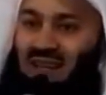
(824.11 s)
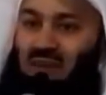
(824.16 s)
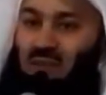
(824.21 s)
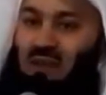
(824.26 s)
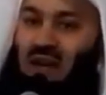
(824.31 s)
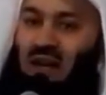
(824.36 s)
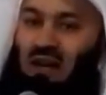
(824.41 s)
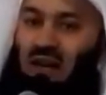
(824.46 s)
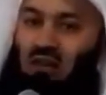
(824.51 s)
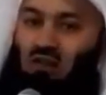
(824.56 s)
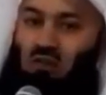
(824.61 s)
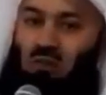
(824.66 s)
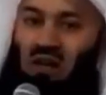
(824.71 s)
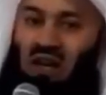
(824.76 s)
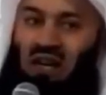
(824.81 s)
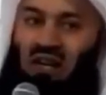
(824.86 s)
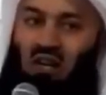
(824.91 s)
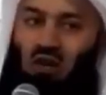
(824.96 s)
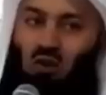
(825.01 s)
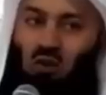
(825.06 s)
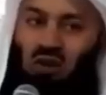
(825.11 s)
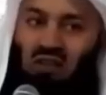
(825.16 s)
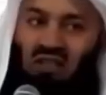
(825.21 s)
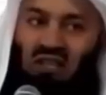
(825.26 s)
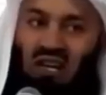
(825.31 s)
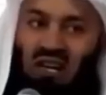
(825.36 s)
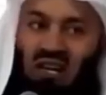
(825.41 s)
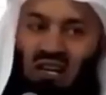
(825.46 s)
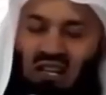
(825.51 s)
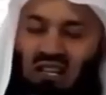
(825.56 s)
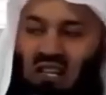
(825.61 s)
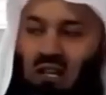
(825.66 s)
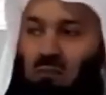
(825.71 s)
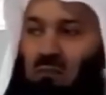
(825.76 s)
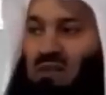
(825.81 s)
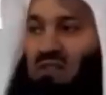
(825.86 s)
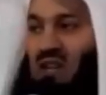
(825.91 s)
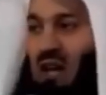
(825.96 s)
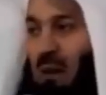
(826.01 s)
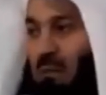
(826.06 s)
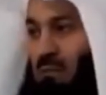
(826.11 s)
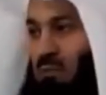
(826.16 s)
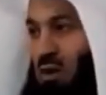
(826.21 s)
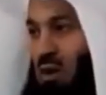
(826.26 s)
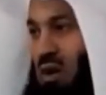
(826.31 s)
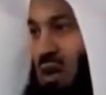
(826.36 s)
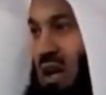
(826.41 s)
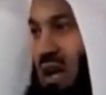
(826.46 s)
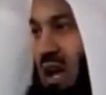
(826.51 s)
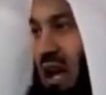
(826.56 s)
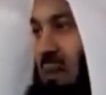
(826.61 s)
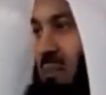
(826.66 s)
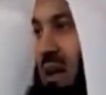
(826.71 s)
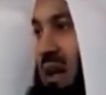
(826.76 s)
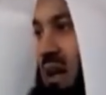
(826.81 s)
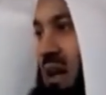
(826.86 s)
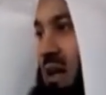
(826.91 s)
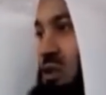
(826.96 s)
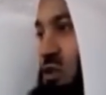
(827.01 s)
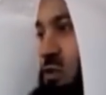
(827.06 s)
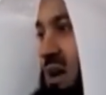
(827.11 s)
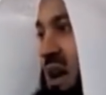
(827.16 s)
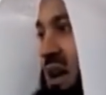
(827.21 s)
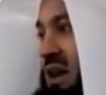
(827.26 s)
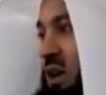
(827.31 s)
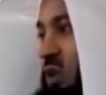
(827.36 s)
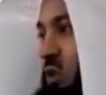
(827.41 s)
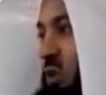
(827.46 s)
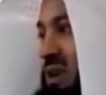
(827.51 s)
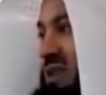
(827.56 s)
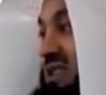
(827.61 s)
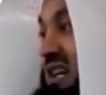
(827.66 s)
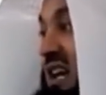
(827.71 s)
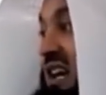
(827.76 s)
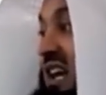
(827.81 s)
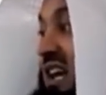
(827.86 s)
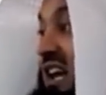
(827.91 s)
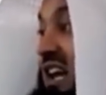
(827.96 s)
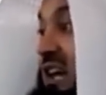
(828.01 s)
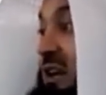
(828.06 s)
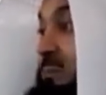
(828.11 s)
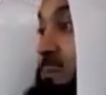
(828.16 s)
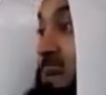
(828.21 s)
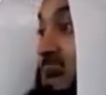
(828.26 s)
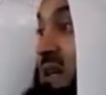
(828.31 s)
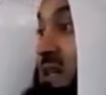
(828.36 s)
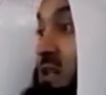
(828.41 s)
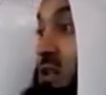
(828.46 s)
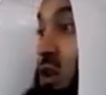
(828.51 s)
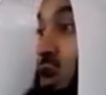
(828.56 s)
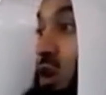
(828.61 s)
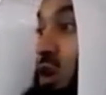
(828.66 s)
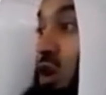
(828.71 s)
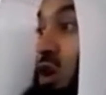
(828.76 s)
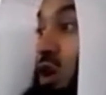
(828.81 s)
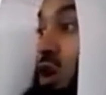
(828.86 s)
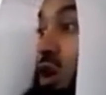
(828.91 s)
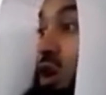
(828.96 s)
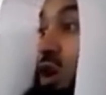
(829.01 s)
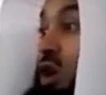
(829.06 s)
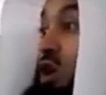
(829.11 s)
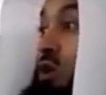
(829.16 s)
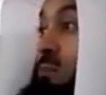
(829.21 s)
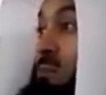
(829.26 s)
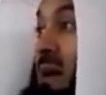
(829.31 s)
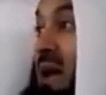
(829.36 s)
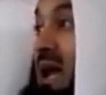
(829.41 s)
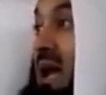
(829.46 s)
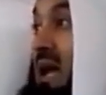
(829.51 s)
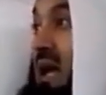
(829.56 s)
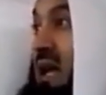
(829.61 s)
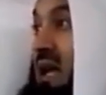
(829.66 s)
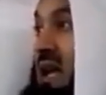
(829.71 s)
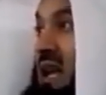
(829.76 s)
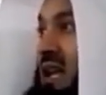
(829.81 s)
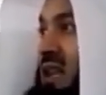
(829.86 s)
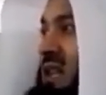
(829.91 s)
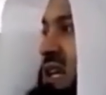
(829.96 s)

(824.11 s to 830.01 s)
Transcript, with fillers: May Allah subhanahu wa ta'ala keep us humble and may Allah subhanahu wa ta'ala help us obey the